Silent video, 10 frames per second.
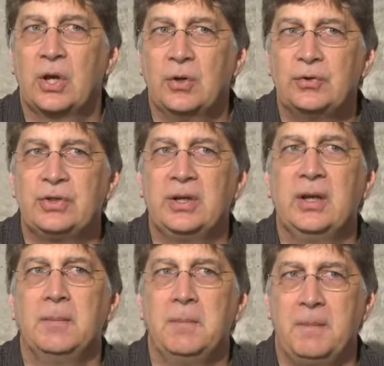
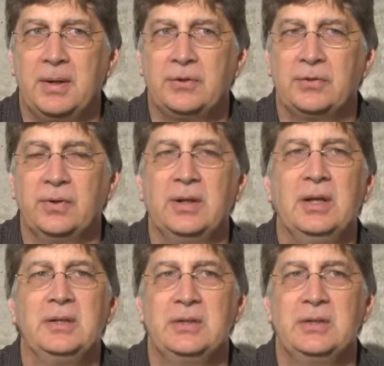coaching, mentoring,